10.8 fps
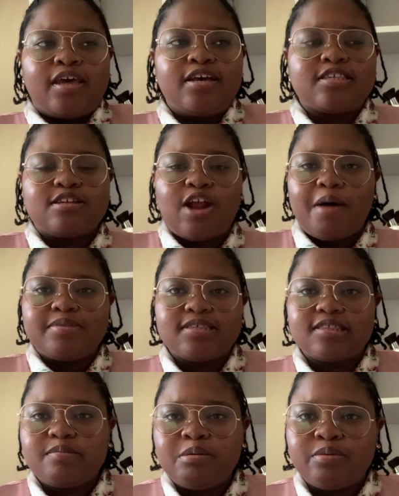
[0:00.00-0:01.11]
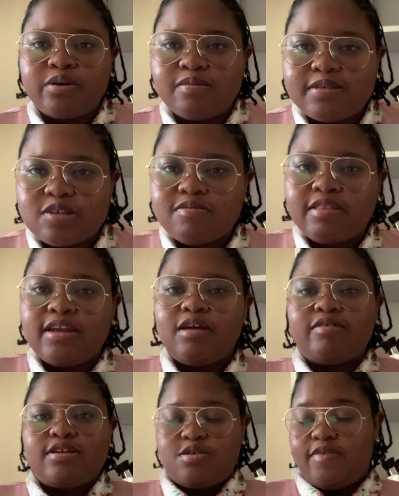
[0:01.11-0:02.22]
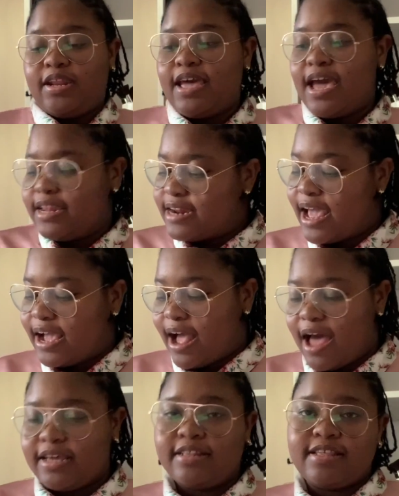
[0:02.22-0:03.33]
synopsis and people were obsessed with it and they wanted to read it, and then I got it,